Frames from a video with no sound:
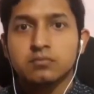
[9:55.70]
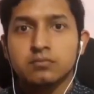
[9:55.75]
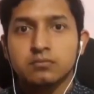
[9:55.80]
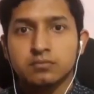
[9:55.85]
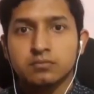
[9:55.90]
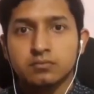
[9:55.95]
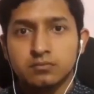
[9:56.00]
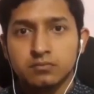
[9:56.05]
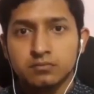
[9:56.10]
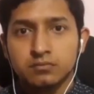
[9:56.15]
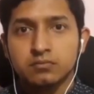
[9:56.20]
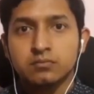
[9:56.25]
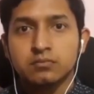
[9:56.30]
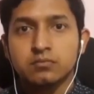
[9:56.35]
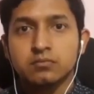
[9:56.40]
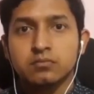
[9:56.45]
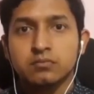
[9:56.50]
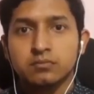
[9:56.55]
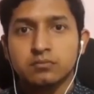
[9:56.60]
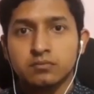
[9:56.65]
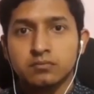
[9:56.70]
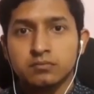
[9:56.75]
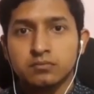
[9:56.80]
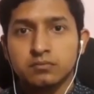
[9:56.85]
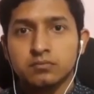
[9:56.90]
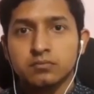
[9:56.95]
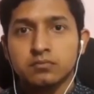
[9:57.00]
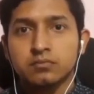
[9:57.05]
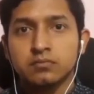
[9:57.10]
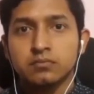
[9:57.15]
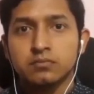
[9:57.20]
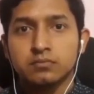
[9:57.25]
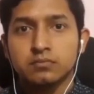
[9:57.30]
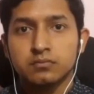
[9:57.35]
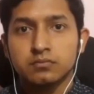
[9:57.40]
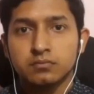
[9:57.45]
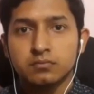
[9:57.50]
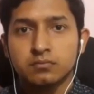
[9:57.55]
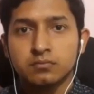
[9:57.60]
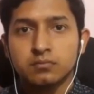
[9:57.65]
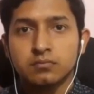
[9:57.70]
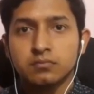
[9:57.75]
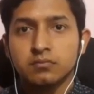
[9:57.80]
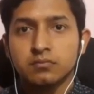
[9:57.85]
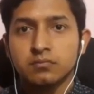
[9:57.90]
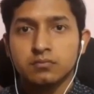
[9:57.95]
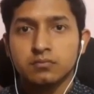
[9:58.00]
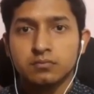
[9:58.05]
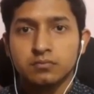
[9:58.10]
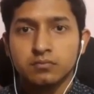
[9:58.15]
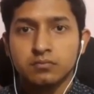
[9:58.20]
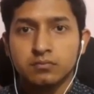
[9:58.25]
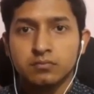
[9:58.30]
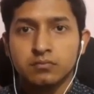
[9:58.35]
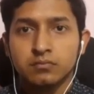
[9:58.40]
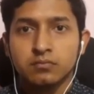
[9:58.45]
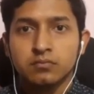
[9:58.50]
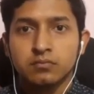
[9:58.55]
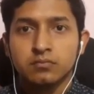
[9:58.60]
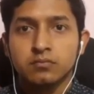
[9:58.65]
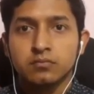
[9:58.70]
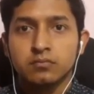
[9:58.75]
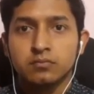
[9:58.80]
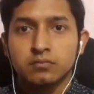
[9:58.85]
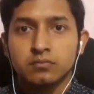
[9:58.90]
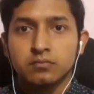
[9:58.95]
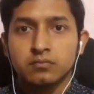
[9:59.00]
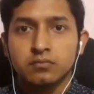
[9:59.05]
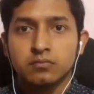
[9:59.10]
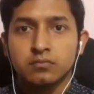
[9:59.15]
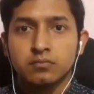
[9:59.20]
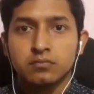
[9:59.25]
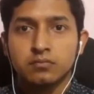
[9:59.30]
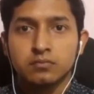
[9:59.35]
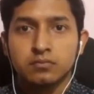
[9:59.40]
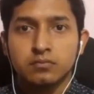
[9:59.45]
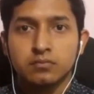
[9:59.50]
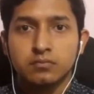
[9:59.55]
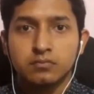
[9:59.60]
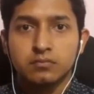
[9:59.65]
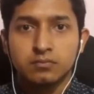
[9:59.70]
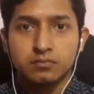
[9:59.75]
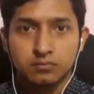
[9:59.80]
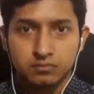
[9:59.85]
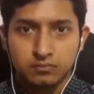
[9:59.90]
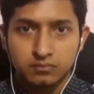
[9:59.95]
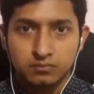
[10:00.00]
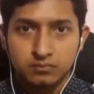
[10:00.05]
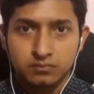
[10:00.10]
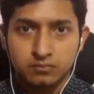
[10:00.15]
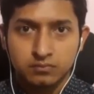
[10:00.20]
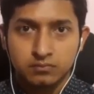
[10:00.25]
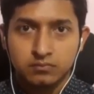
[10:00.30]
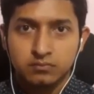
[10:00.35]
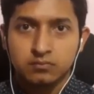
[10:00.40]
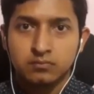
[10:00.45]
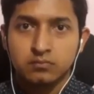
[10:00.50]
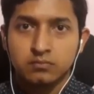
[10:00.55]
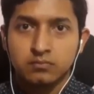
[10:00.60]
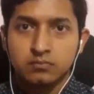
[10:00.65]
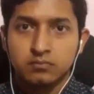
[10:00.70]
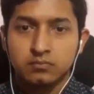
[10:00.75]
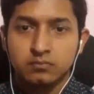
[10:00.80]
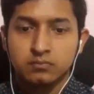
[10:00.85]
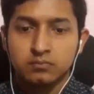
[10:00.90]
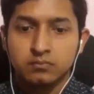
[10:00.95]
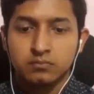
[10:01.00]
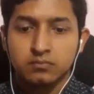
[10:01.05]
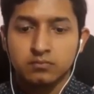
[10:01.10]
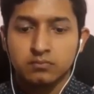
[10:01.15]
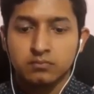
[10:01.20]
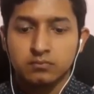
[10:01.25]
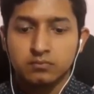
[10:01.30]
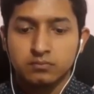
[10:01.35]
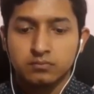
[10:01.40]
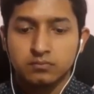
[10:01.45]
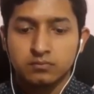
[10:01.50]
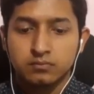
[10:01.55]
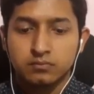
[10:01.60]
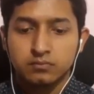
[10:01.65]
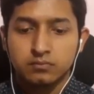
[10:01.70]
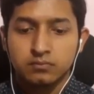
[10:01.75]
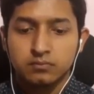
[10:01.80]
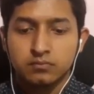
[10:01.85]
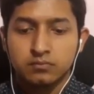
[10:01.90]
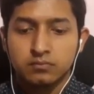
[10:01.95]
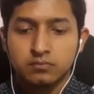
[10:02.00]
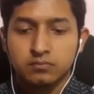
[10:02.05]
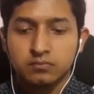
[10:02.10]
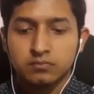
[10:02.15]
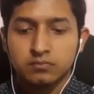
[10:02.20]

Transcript: No words are spoken by the person on screen.